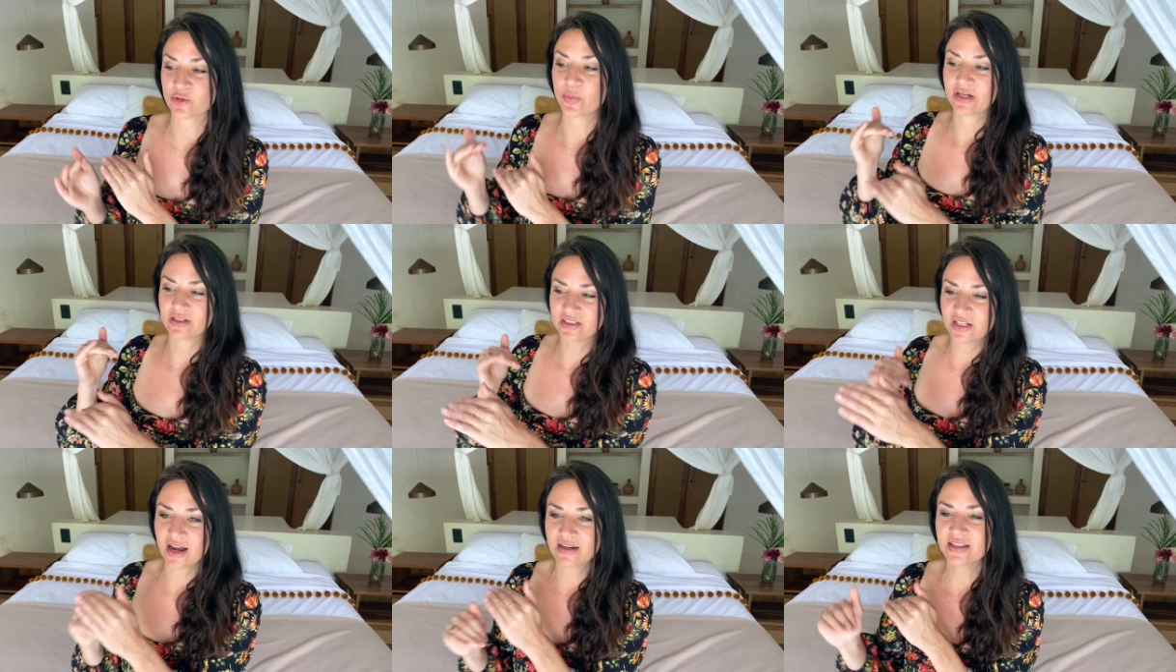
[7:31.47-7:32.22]
but a
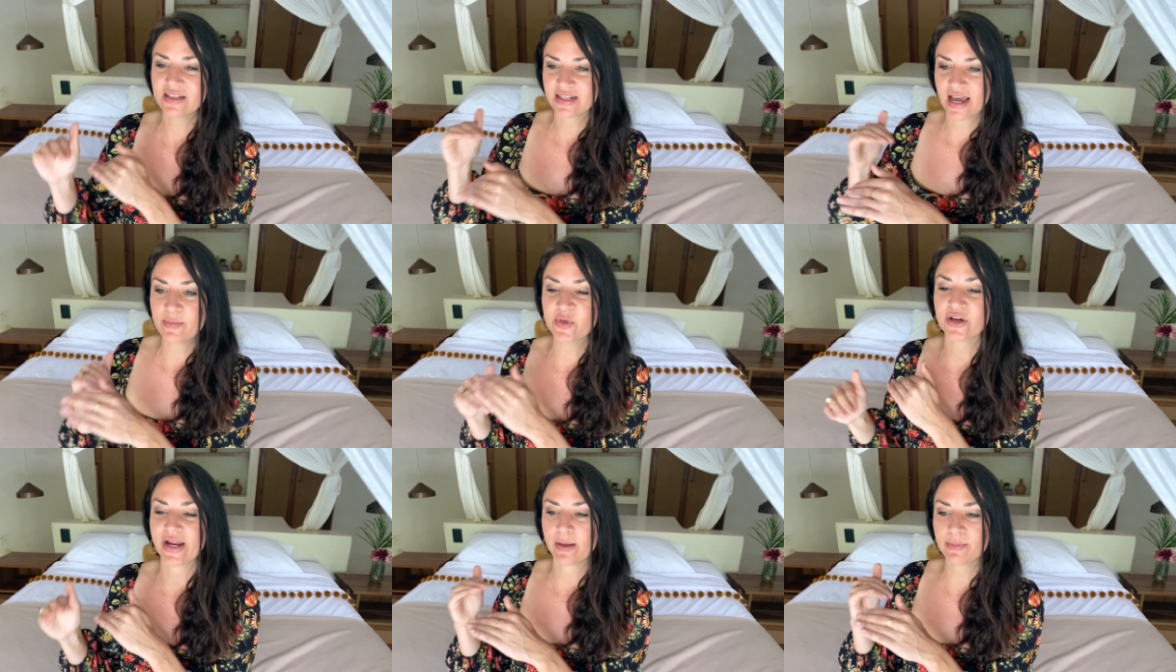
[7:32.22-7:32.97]
lot of the time
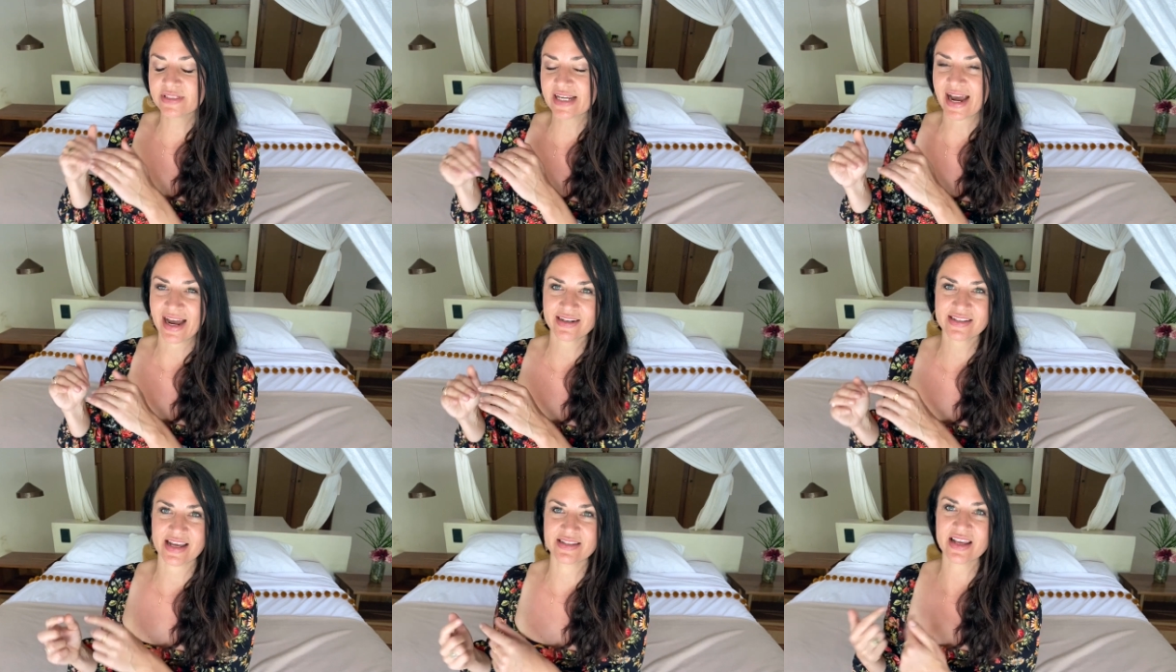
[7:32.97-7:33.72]
you're able to
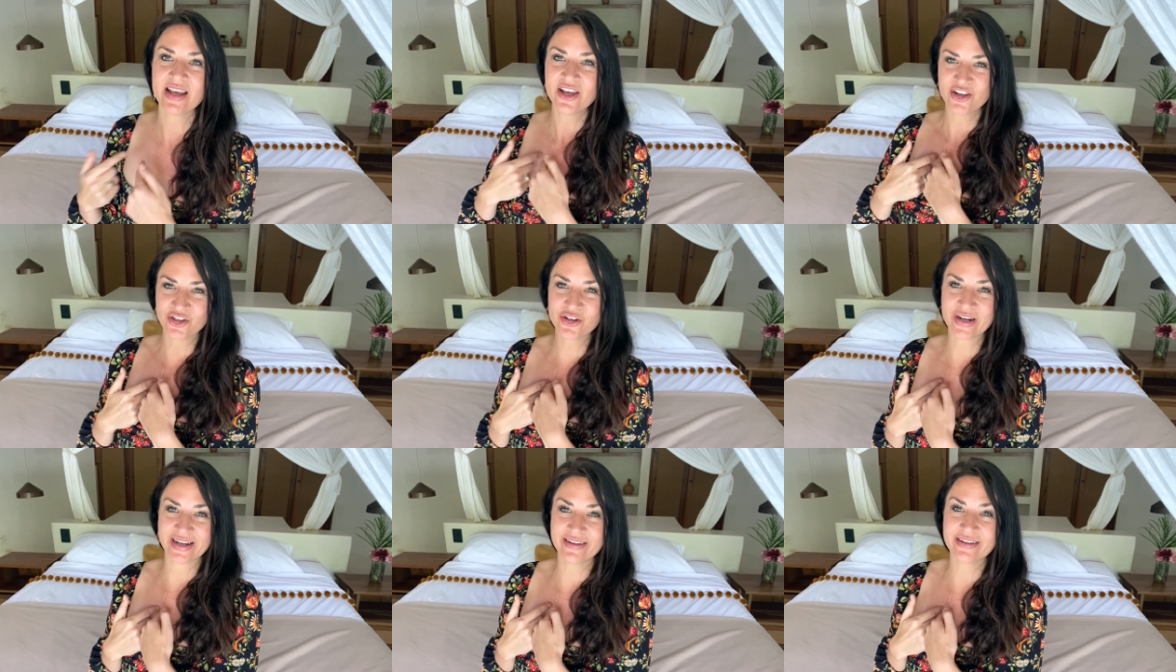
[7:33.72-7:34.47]
access
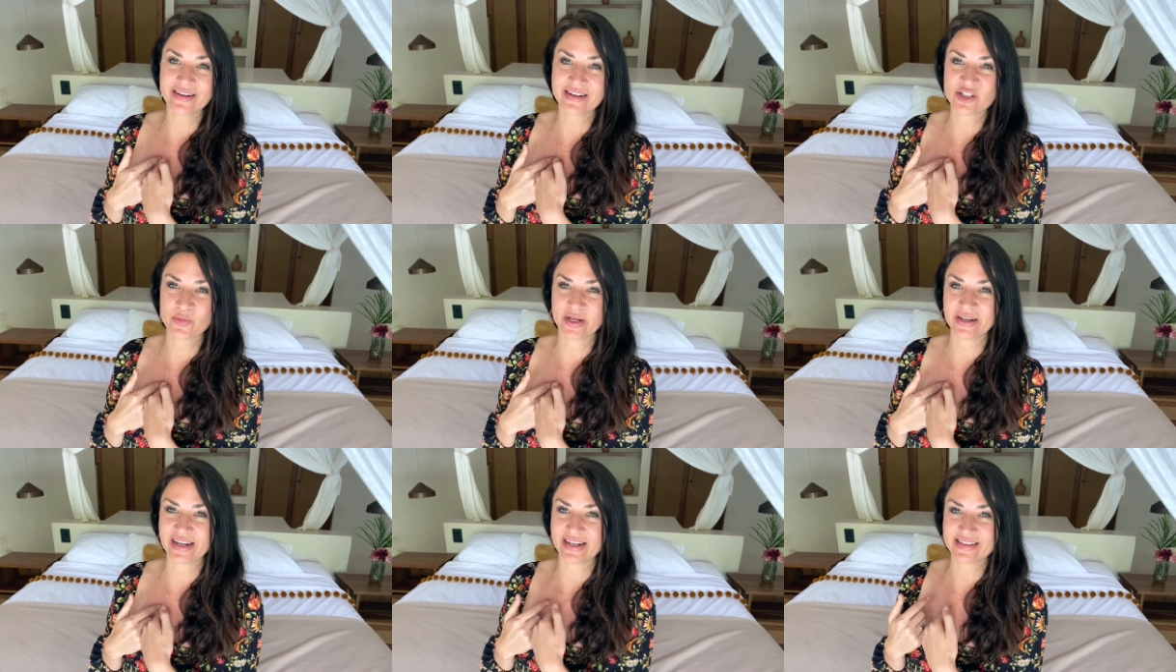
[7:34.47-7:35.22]
your inner
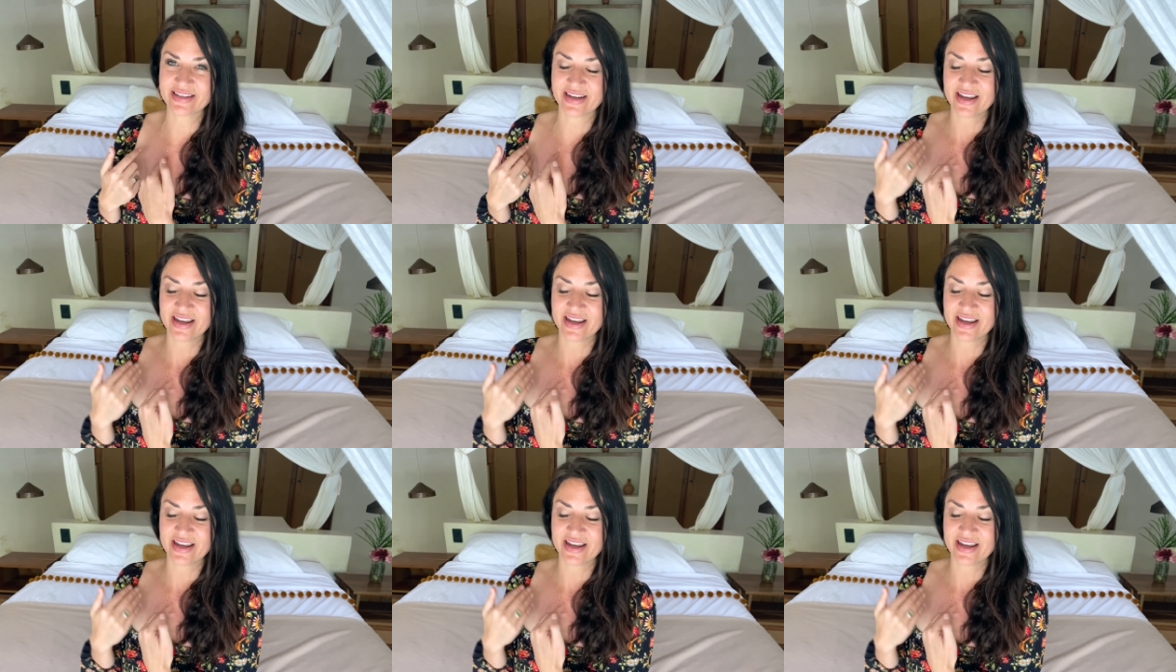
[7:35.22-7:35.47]
experience